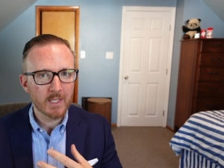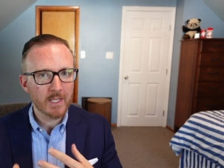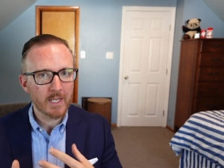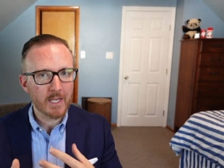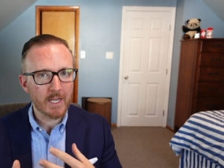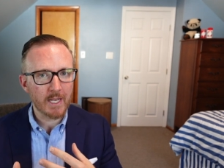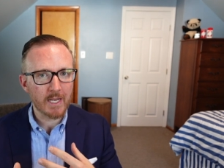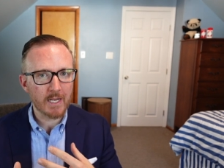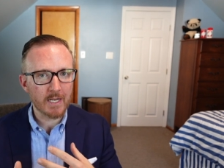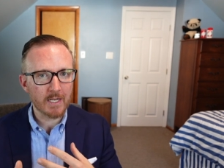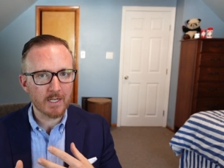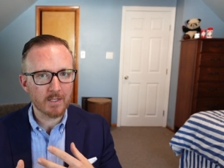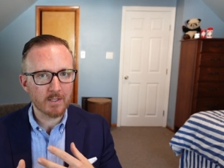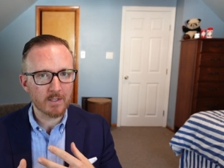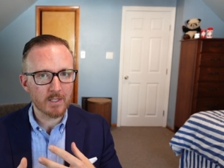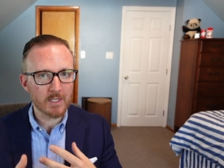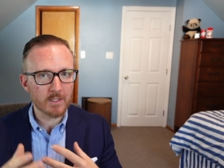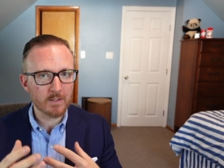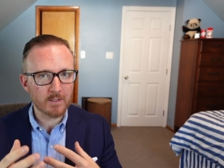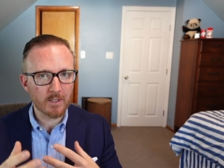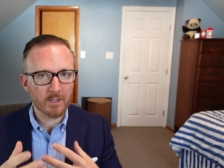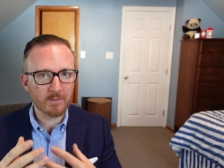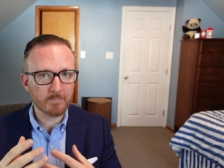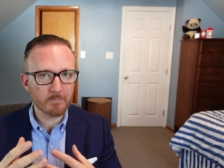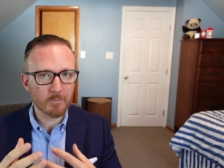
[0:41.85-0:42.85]
and
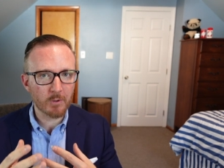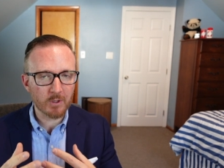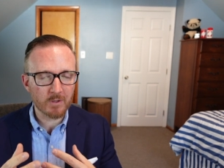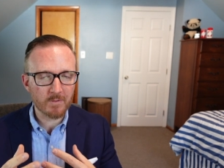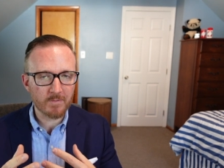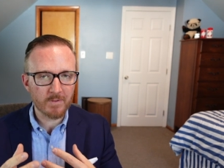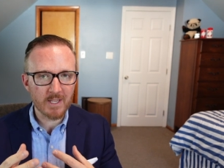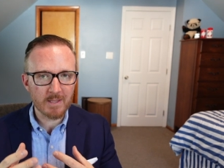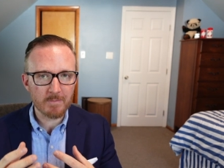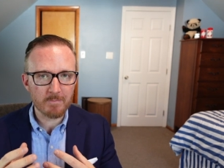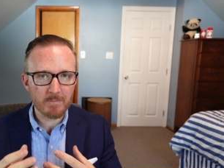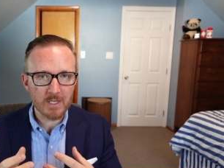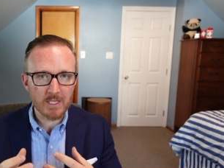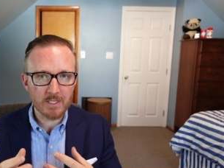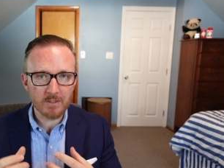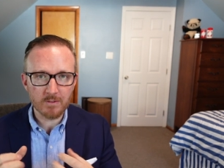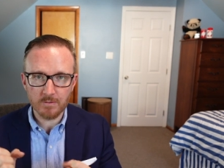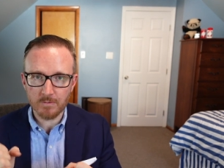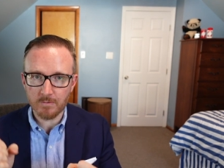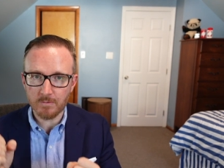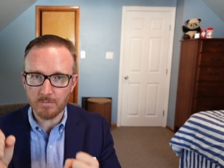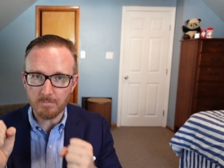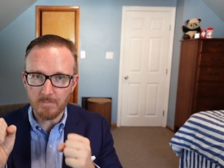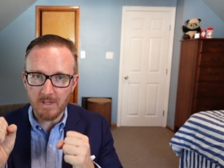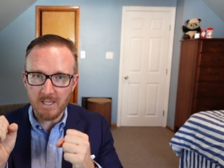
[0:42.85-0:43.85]
it does motivate me
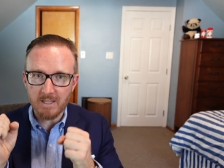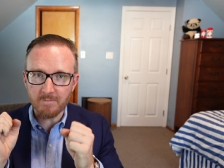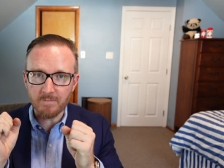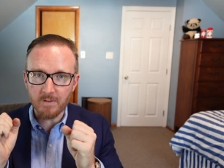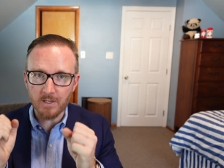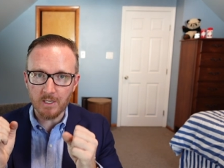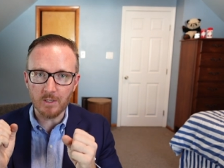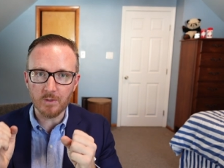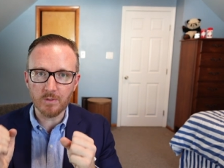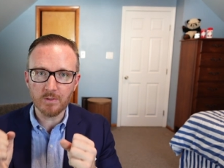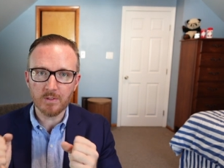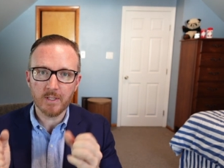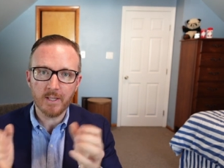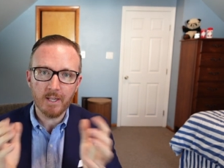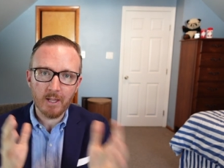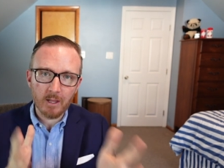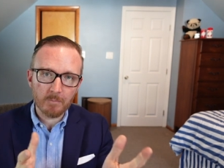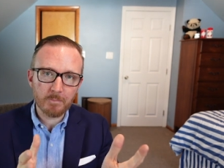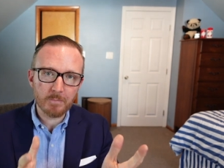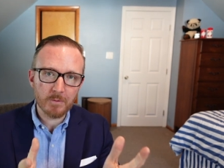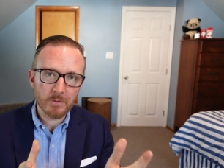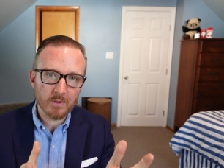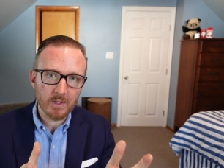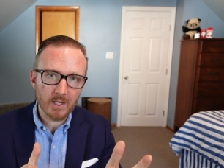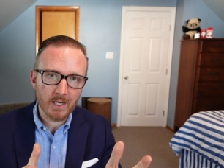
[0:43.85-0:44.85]
to make videos to
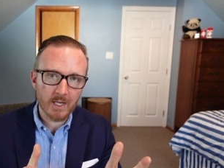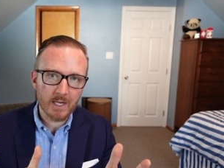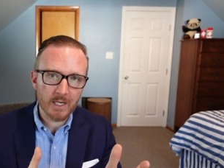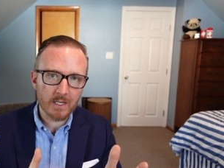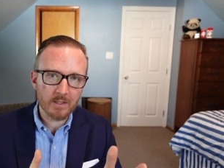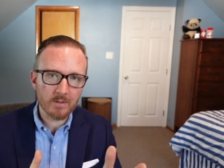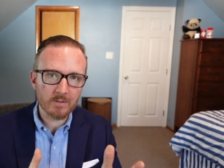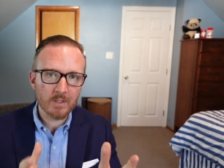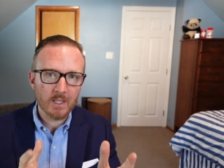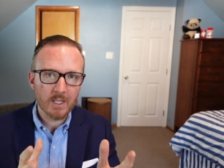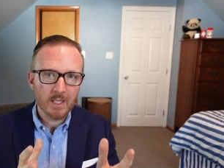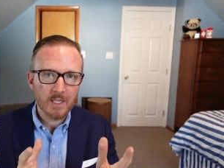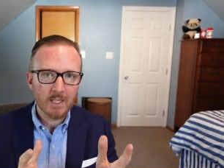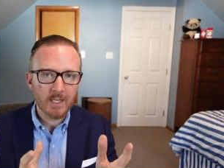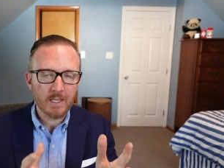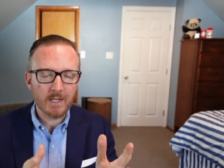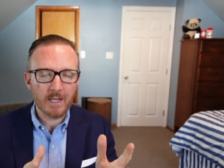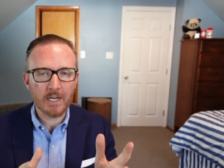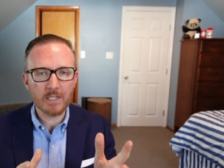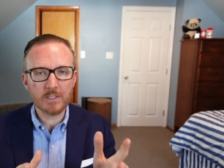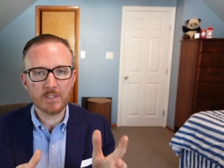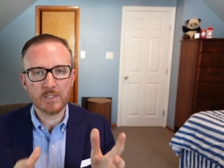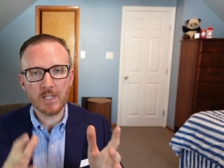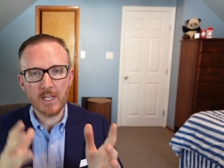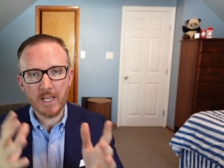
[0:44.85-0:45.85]
help you guys and
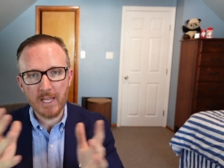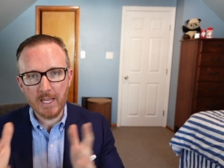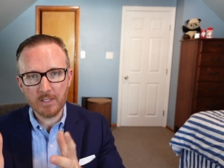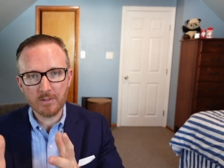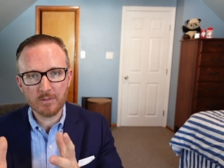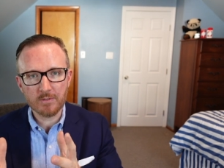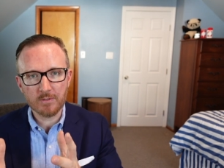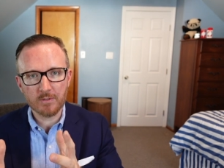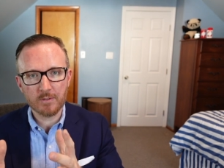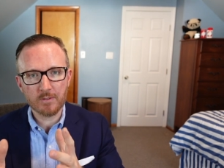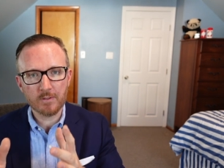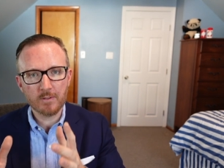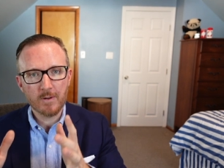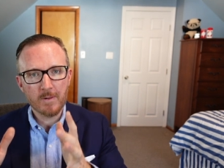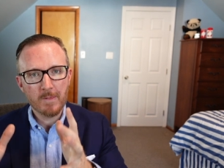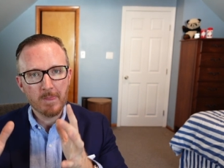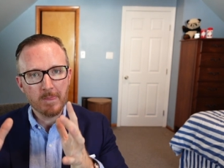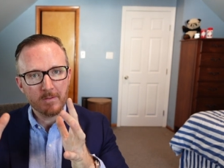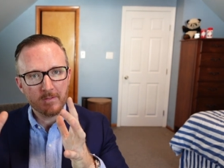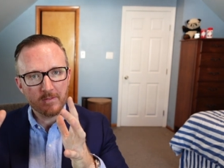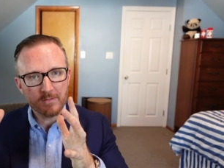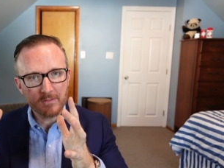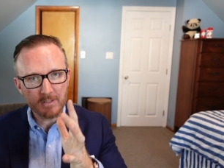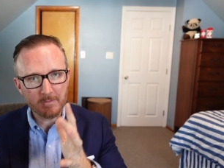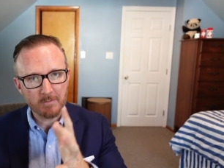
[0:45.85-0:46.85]
actually answer
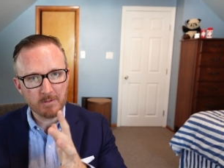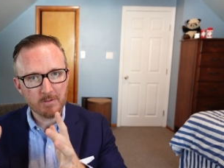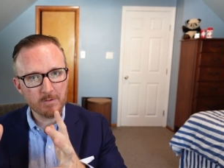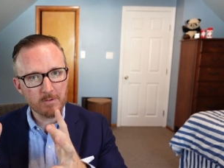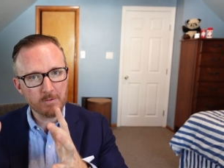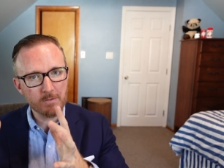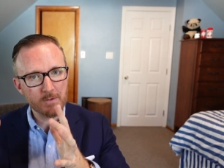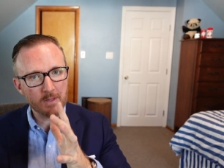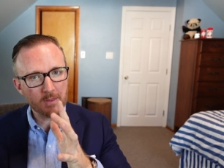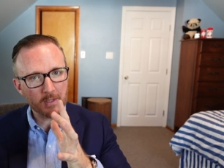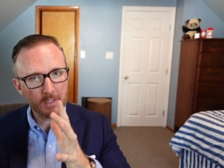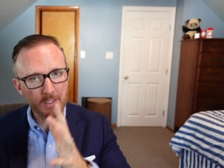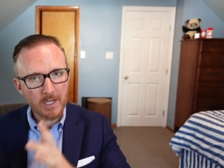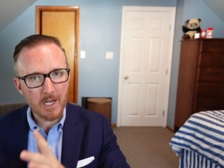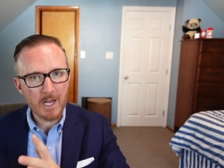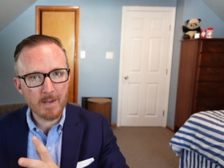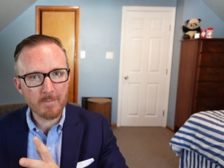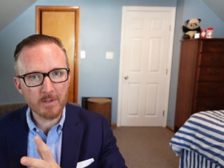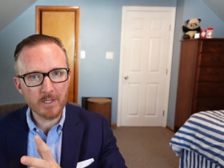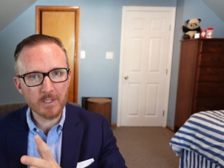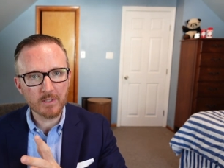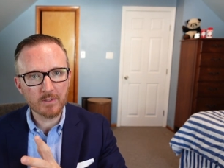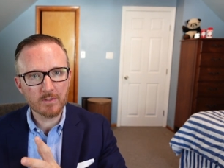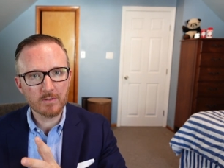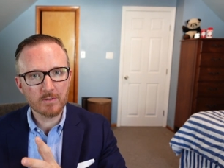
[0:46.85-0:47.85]
some of you in the
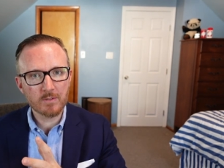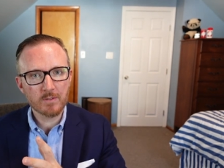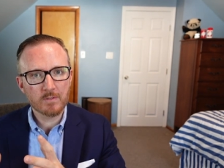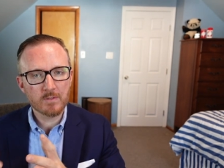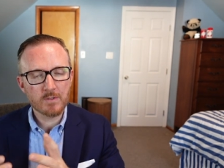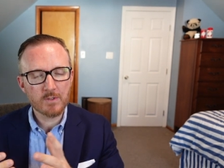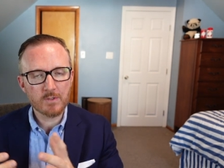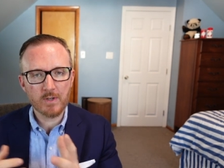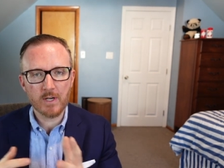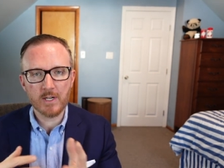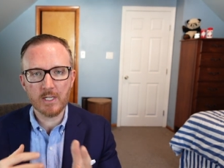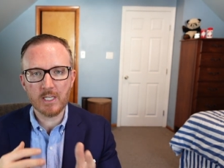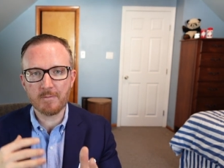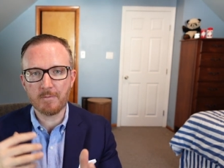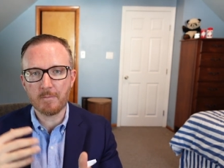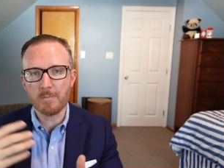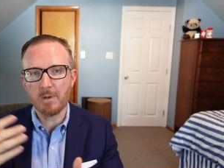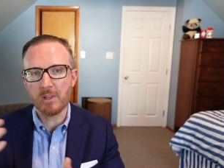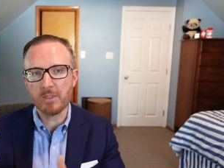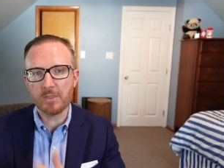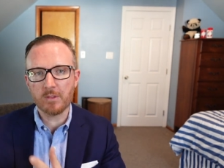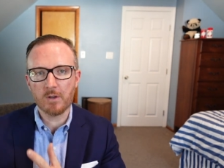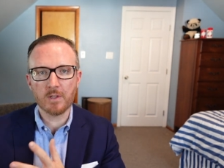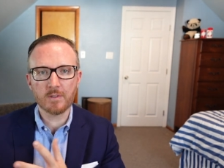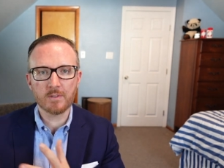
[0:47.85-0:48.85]
comments, try to give you
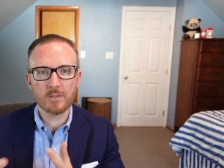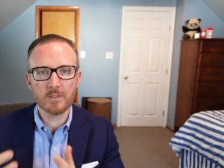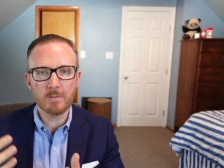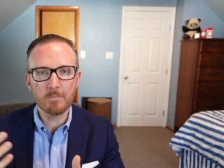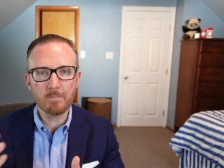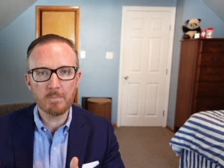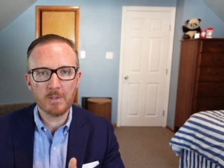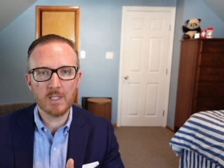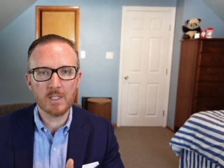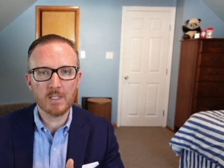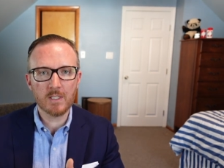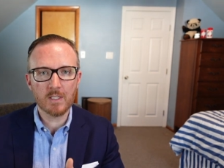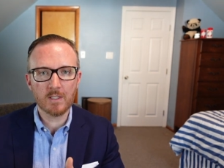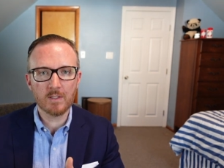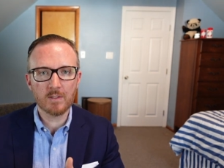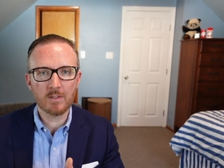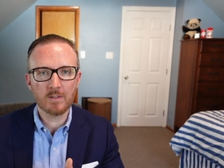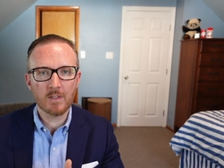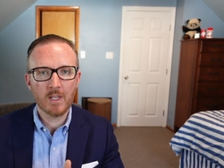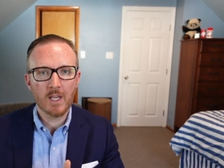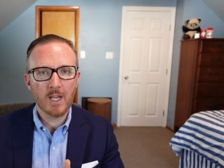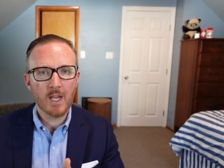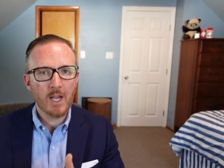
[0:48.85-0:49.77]
my thoughts and opinions.